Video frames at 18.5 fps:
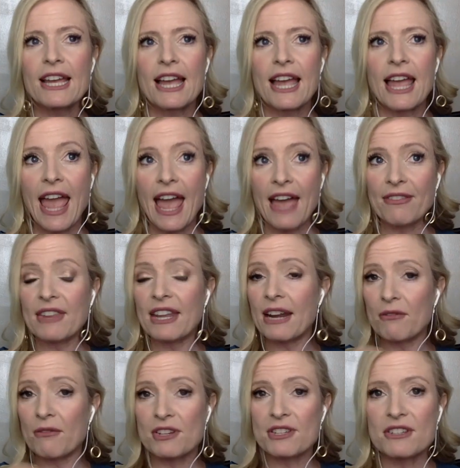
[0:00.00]
and that
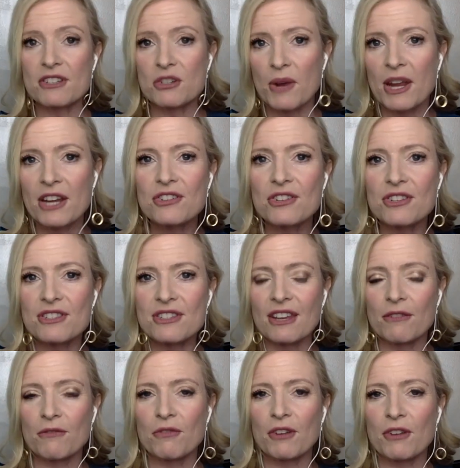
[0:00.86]
every situation is
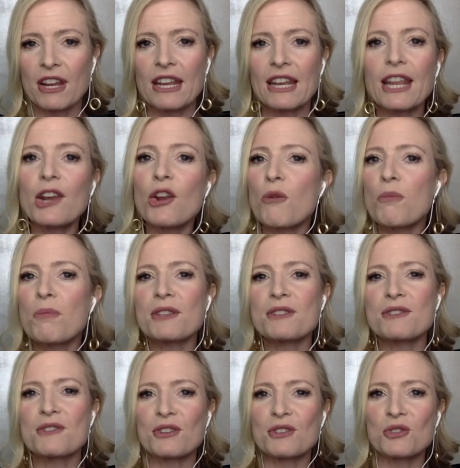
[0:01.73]
infinite, it
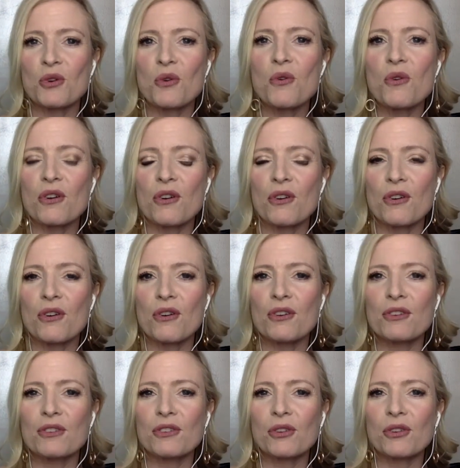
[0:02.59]
opens the door
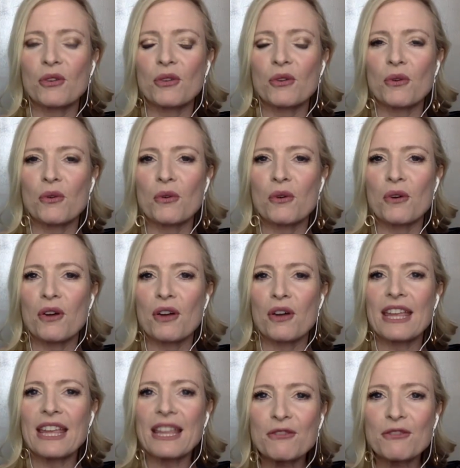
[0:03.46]
to
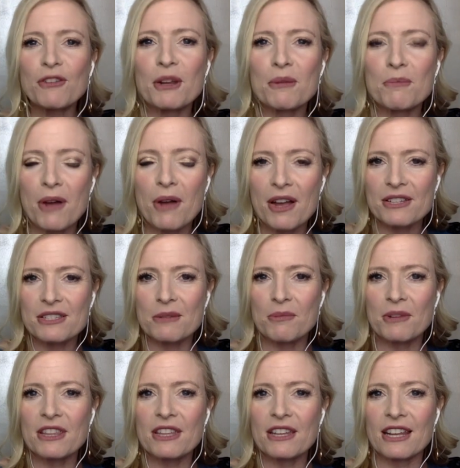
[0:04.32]
infinite
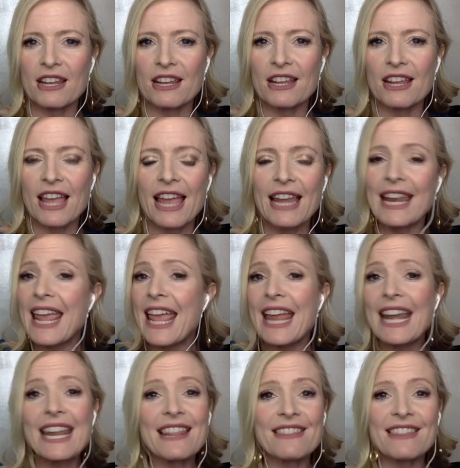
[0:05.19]
possibility and
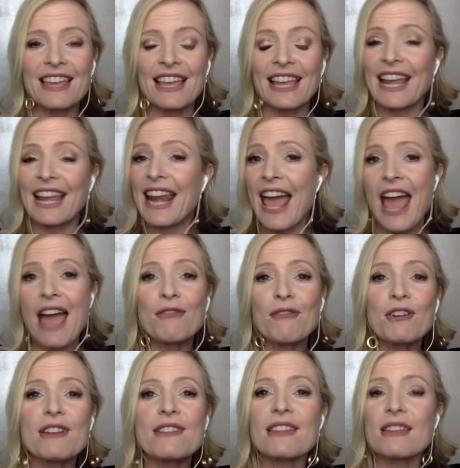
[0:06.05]
anything and
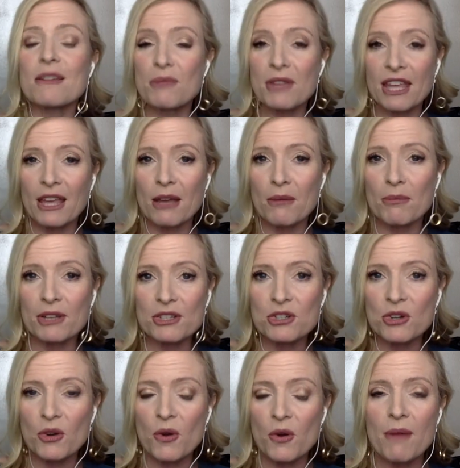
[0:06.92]
everything being able to
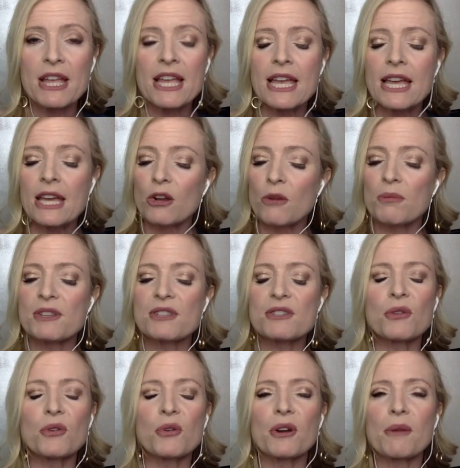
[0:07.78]
show up. It opens
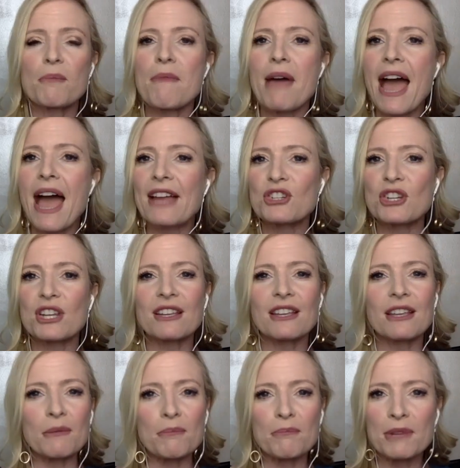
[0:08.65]
the door to magic
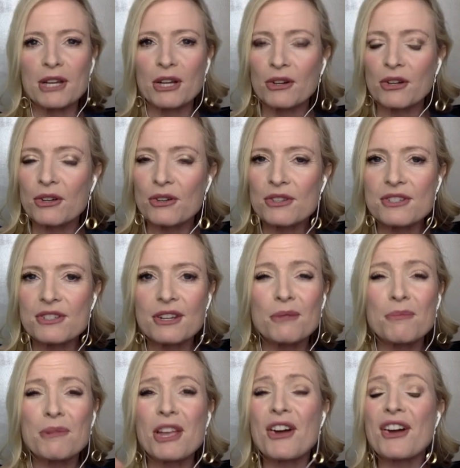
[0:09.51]
and miracles that are
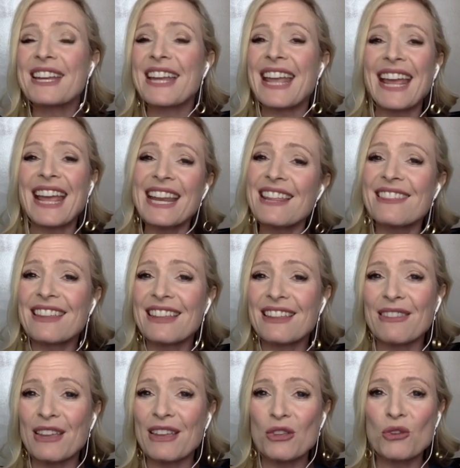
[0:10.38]
beyond
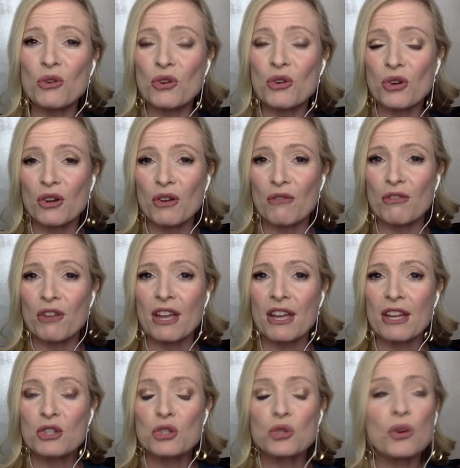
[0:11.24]
anything that you could have
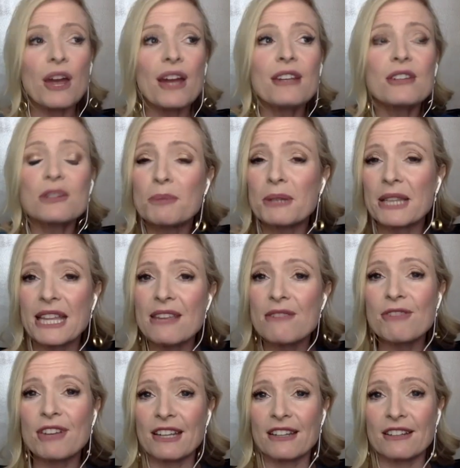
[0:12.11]
tried to
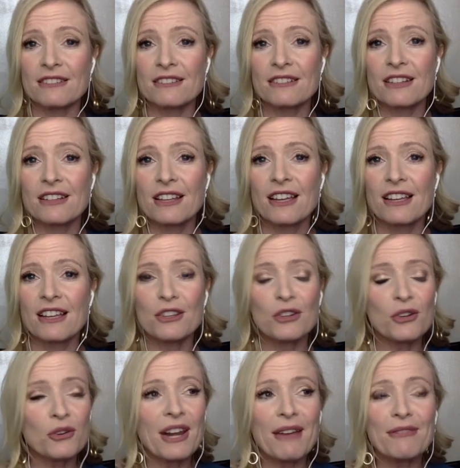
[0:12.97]
believe in. You
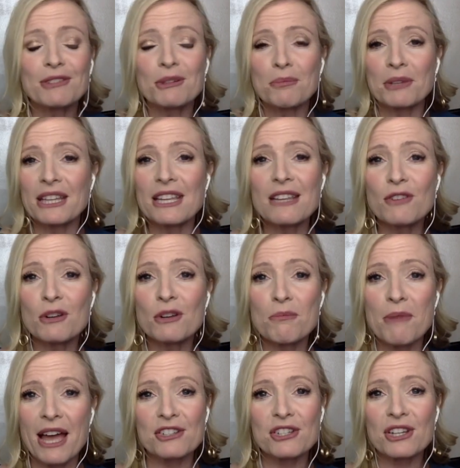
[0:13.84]
don't have to believe in
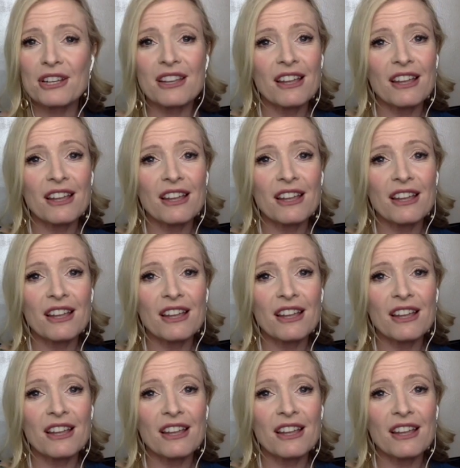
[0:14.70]
magic.